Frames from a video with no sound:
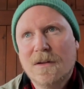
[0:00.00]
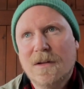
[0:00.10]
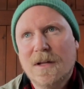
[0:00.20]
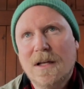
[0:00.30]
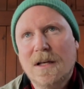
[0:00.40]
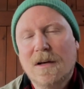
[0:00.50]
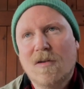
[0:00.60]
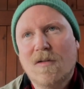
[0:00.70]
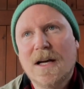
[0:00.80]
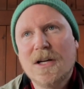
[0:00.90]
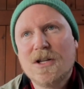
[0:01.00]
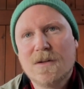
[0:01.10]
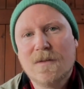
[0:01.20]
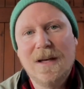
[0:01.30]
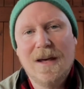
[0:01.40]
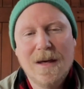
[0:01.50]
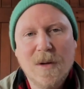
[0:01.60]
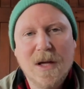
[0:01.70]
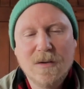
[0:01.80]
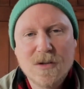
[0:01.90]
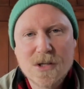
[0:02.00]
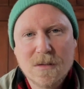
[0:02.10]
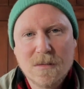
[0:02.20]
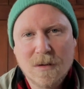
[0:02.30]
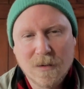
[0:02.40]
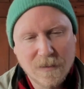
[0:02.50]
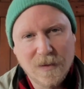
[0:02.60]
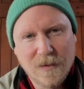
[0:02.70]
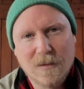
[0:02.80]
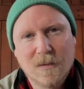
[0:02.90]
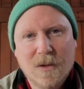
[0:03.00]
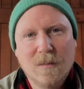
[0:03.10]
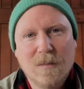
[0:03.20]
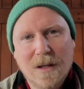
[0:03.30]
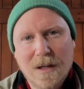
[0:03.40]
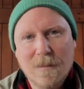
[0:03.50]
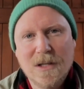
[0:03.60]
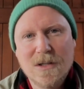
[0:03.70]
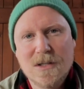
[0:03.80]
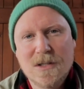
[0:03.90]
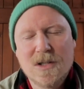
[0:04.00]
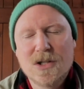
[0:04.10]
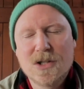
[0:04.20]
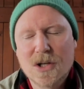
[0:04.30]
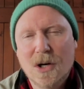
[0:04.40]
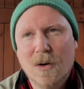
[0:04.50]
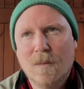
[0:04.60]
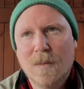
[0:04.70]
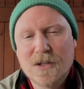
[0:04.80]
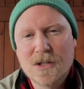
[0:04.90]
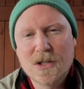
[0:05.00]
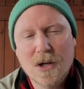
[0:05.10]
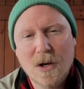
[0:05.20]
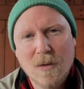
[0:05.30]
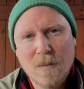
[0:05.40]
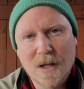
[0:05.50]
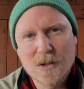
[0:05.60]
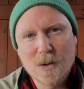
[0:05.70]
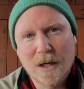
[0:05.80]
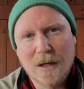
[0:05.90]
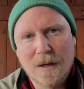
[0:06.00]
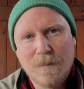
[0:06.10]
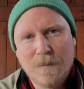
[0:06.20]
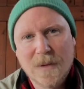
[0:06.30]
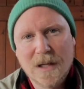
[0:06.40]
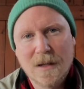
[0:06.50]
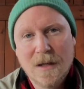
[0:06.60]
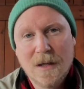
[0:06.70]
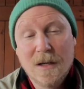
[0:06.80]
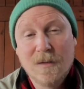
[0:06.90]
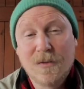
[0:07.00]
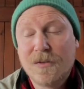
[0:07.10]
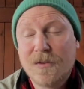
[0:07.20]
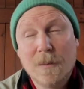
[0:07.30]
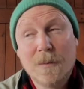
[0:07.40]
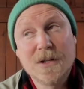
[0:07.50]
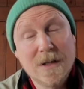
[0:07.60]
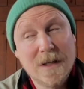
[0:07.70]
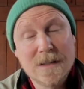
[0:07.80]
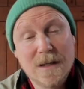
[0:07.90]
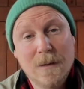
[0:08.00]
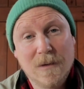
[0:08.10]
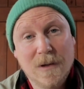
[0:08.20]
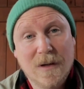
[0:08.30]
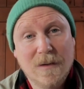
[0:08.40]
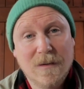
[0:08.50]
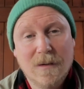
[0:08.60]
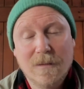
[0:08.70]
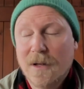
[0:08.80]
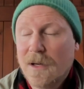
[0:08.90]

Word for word: the creation of the image, not the physical thing, but the image is so much, so much quicker, and so much less labor intensive.